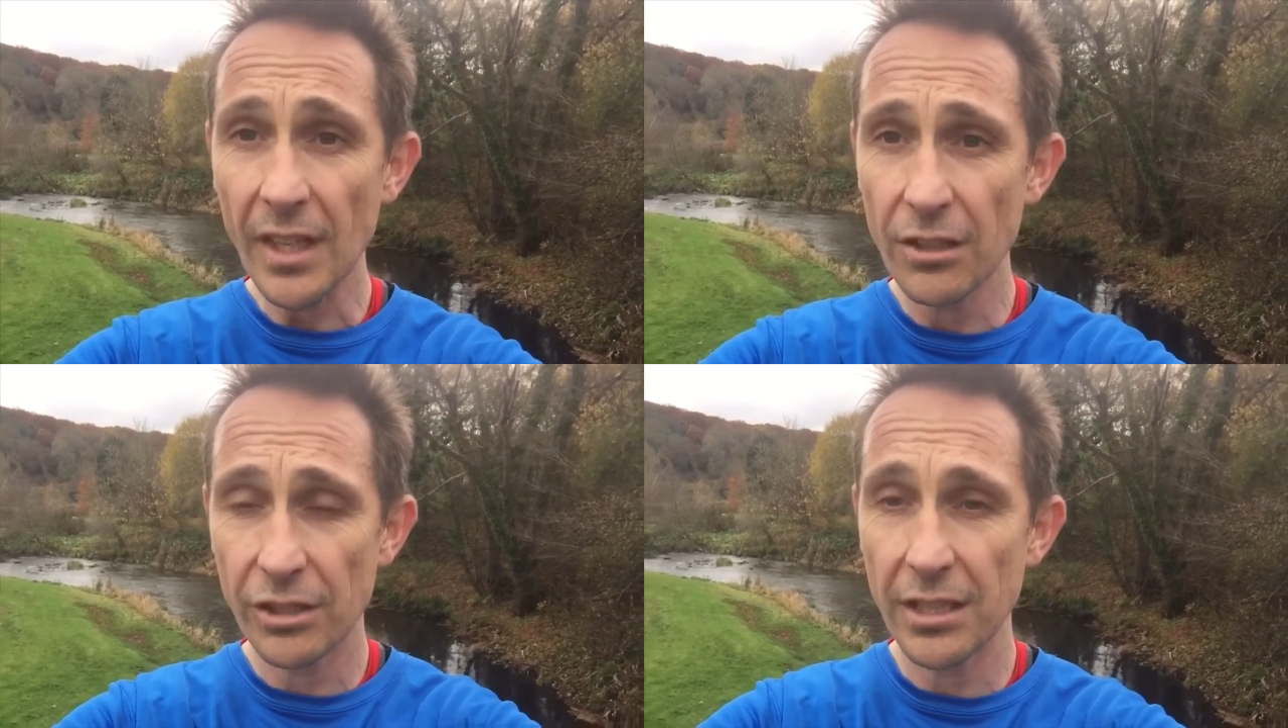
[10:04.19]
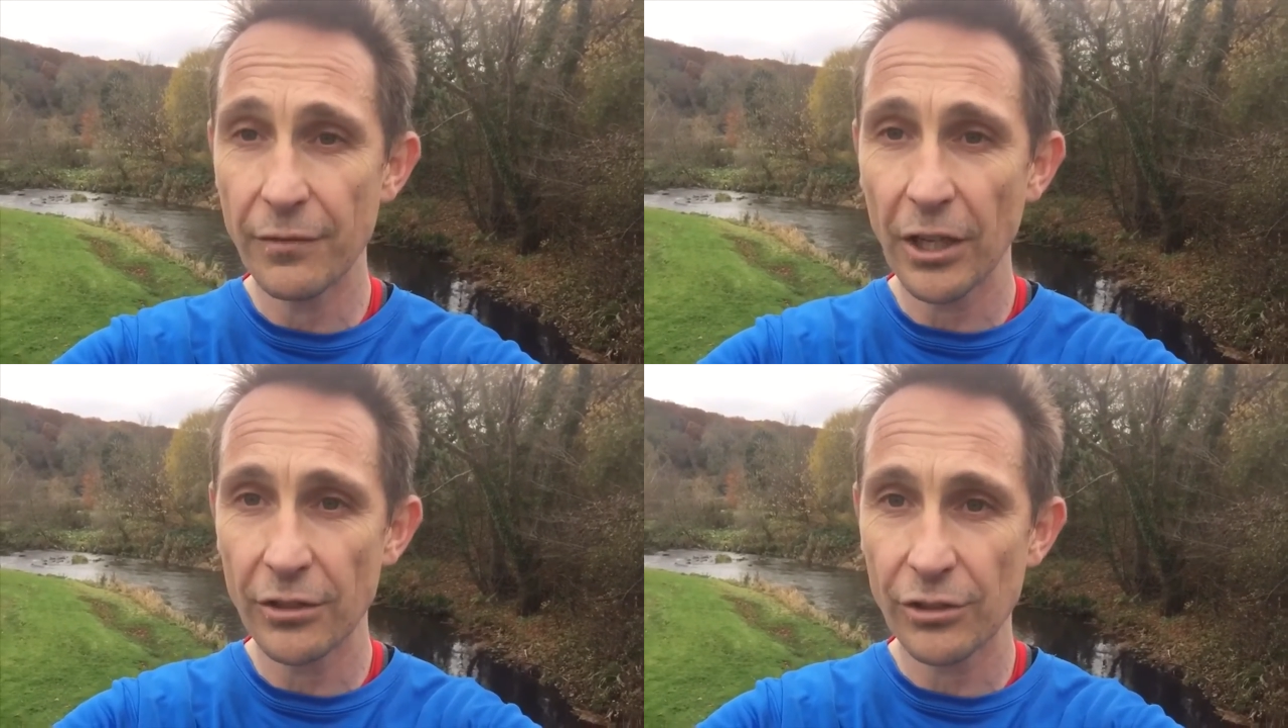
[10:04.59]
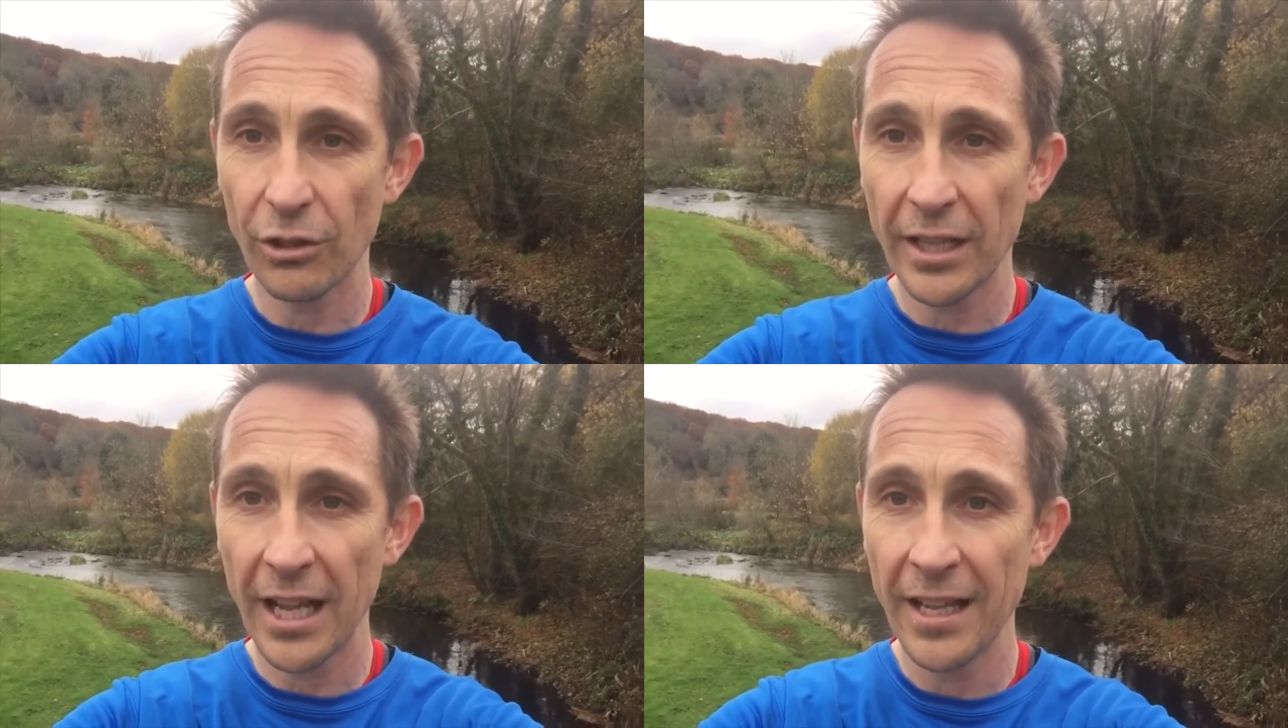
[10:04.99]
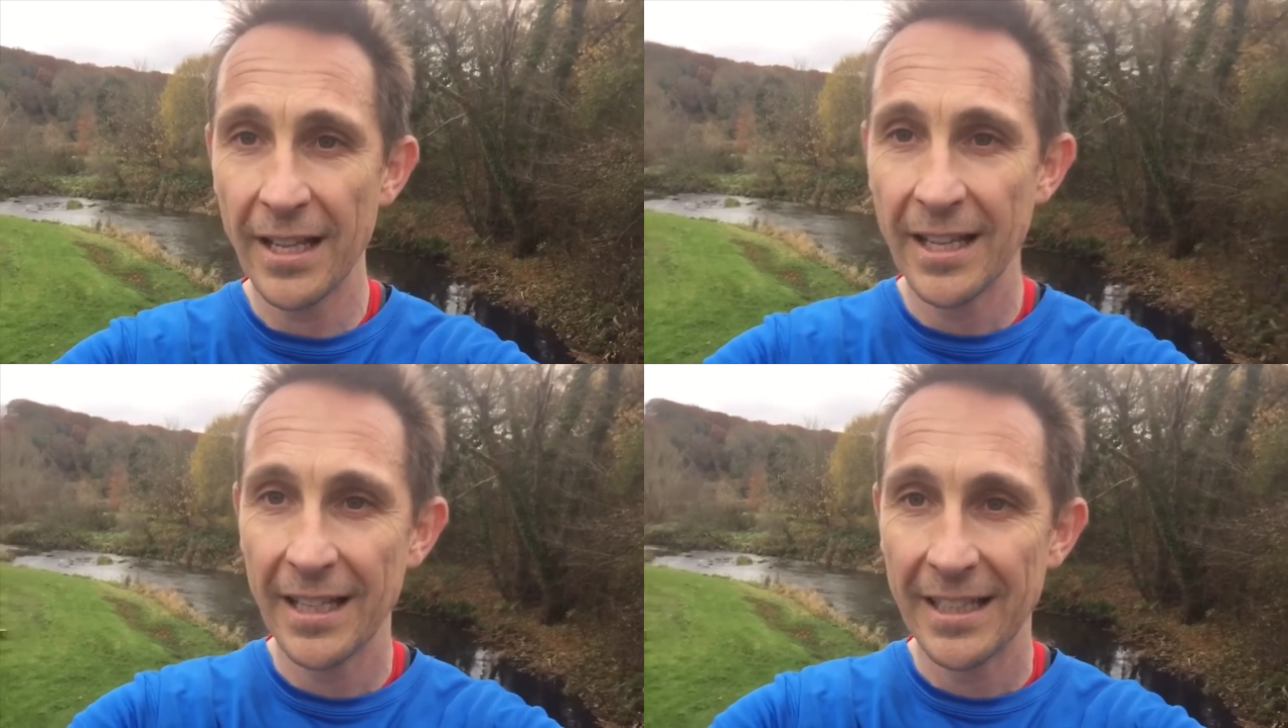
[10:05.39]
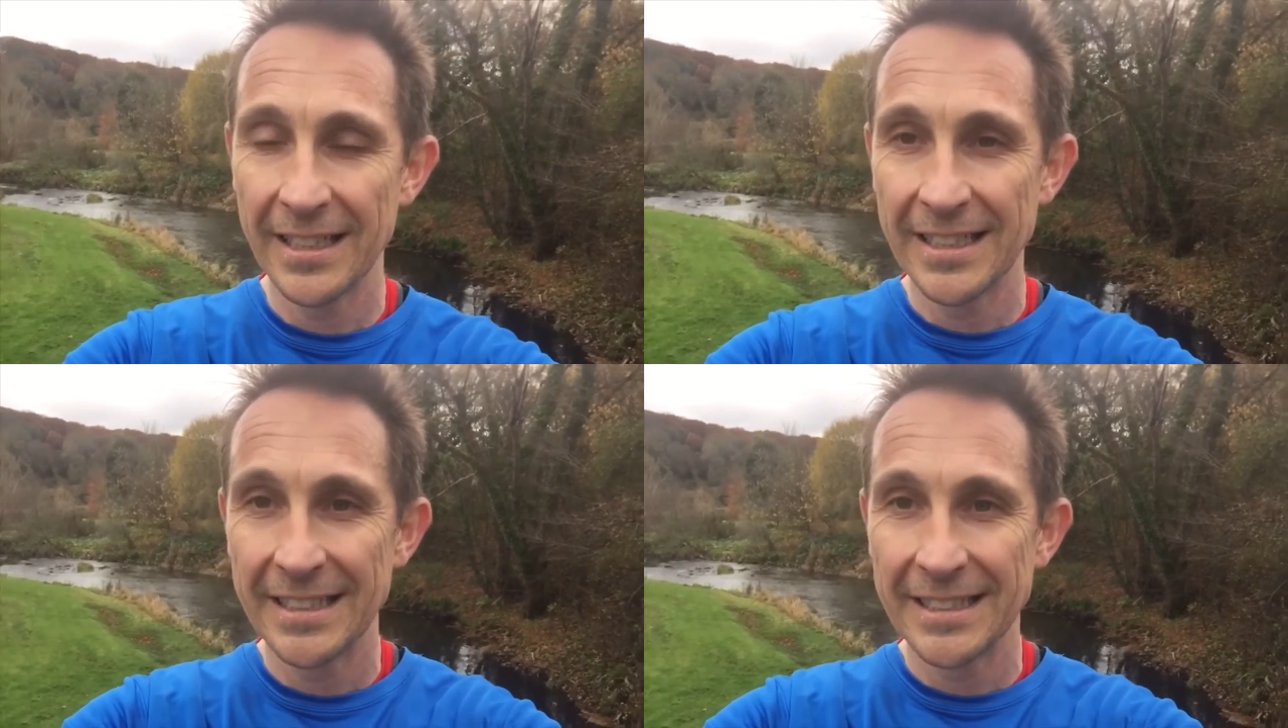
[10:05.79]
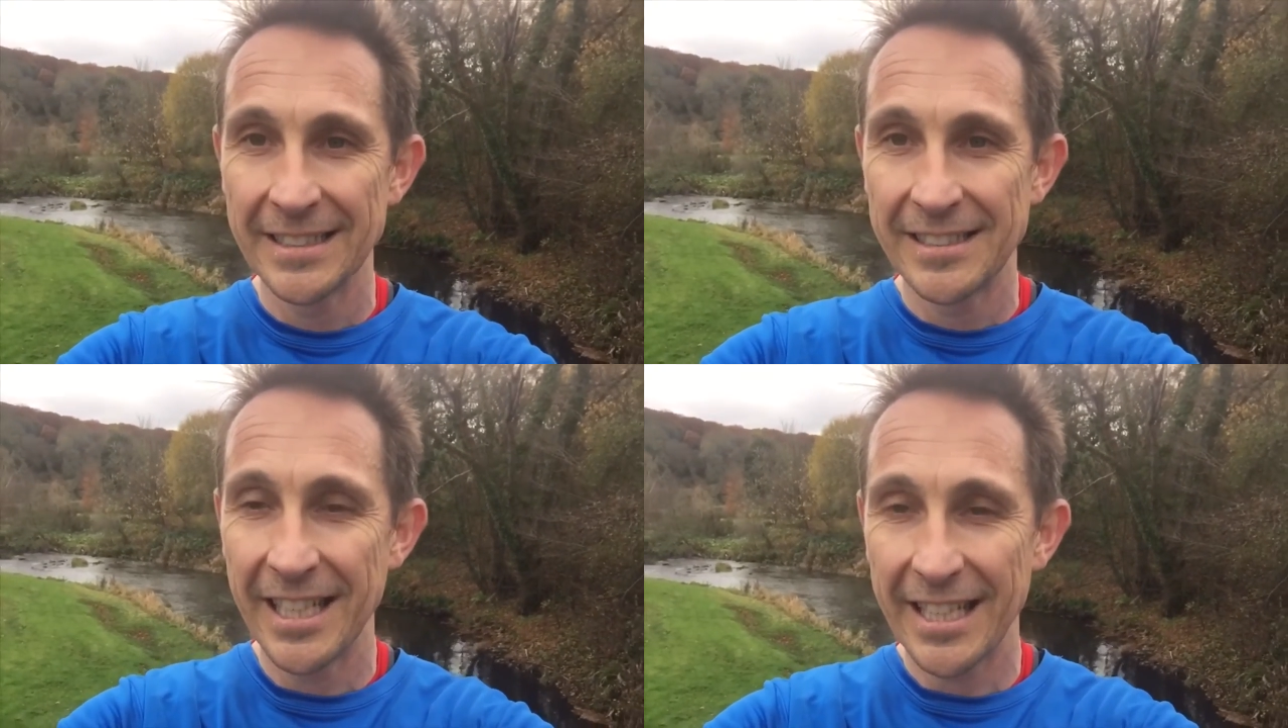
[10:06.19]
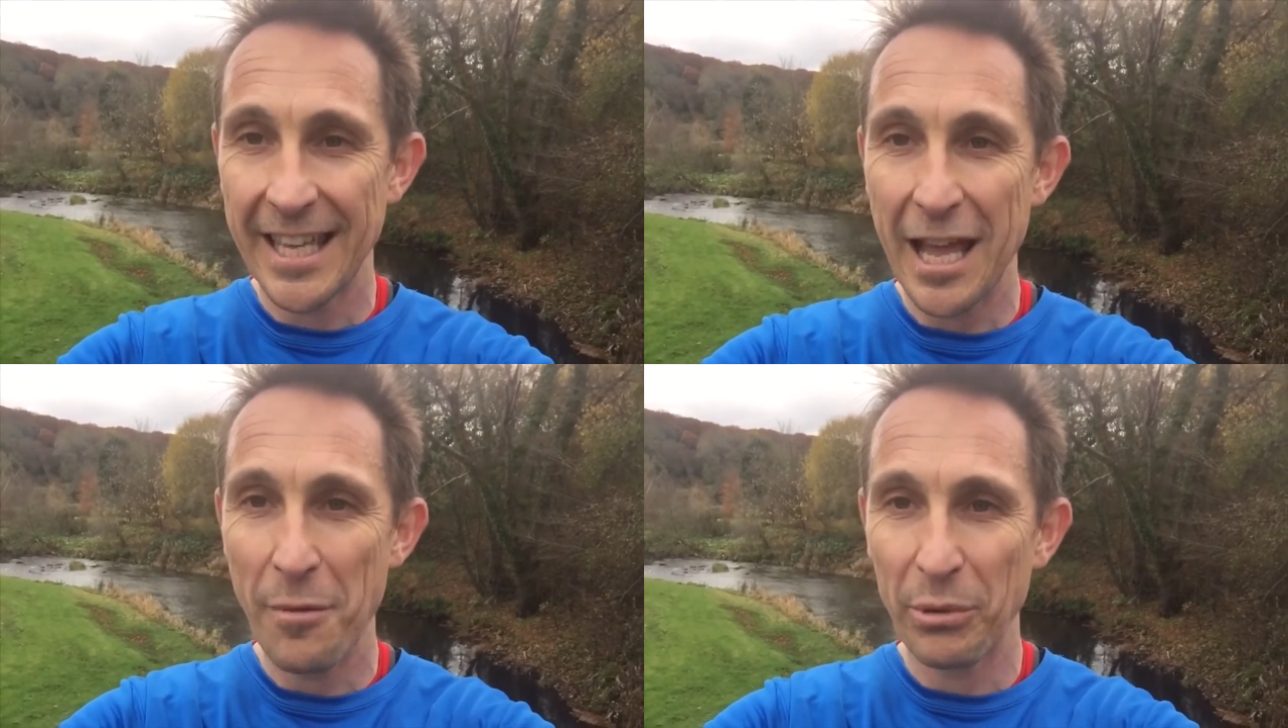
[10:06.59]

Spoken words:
So you've got to sort of take care,